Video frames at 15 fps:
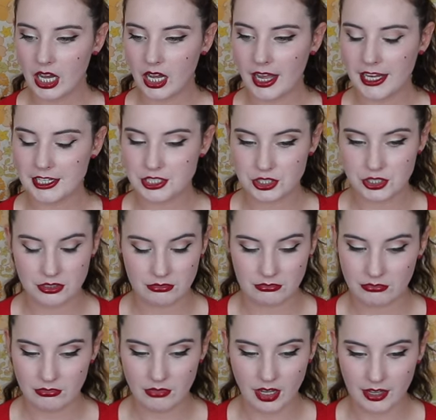I
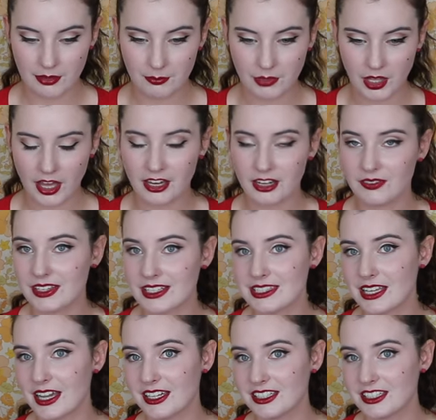am kind of
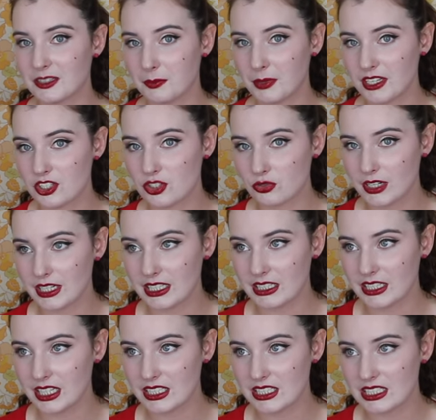excited but dreading
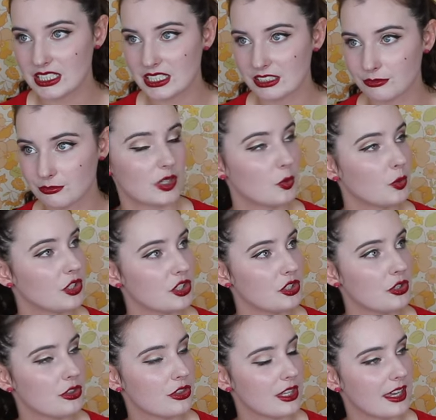the editing. What do
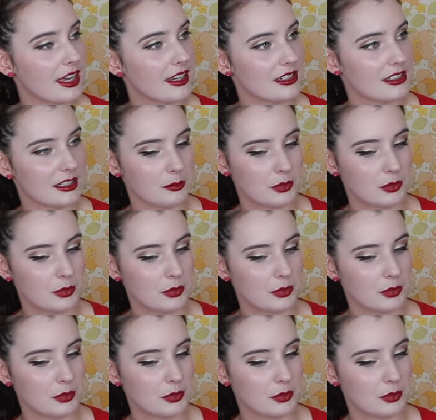you think editing,